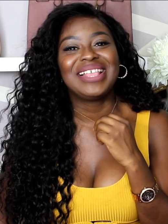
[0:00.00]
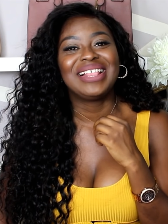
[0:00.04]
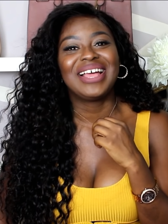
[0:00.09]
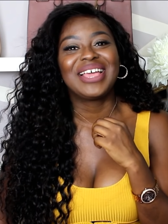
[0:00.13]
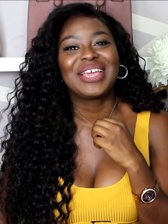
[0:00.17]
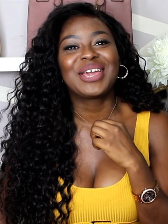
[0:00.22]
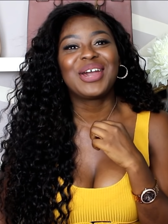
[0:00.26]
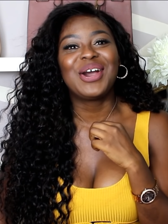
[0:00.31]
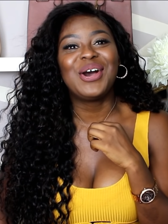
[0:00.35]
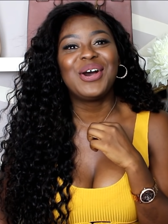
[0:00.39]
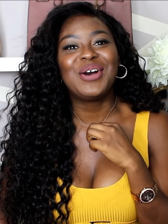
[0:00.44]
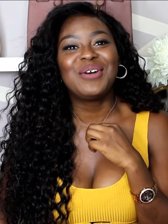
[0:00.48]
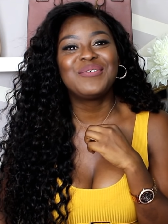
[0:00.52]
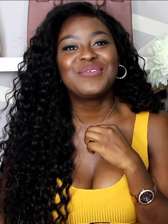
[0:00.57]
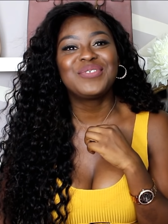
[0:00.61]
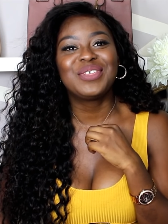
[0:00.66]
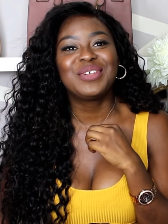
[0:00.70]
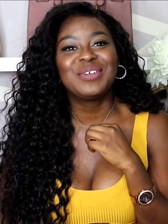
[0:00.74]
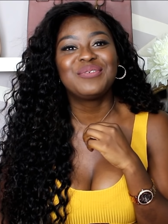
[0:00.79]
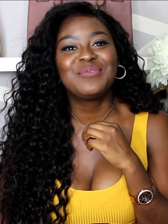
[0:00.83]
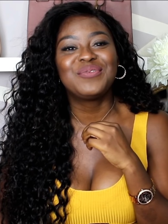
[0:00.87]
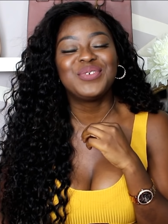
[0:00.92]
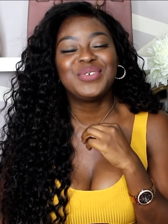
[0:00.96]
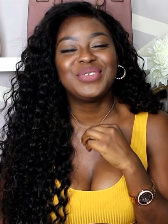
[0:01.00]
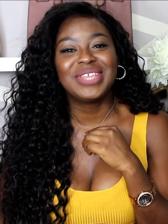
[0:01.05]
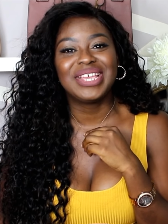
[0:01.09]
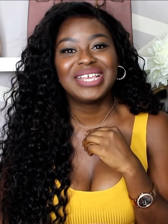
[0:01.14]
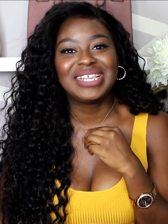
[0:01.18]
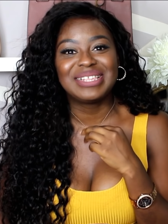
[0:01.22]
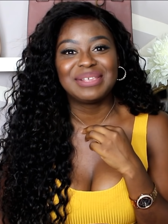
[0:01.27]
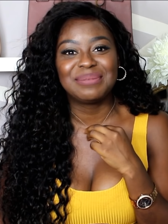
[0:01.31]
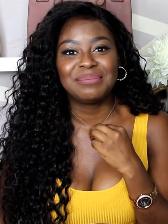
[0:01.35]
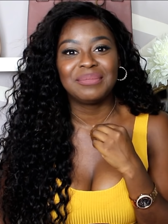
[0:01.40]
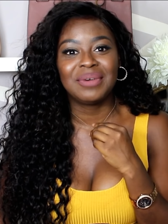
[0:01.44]
like after a few
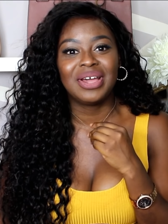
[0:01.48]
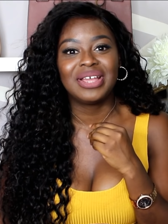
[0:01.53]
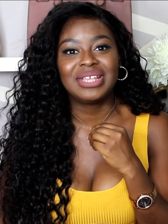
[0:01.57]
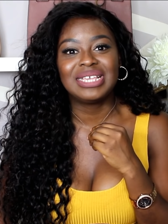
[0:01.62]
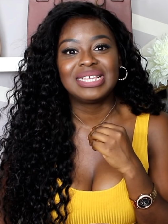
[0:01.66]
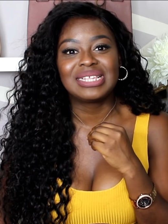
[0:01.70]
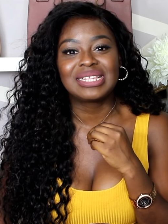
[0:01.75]
days of mine,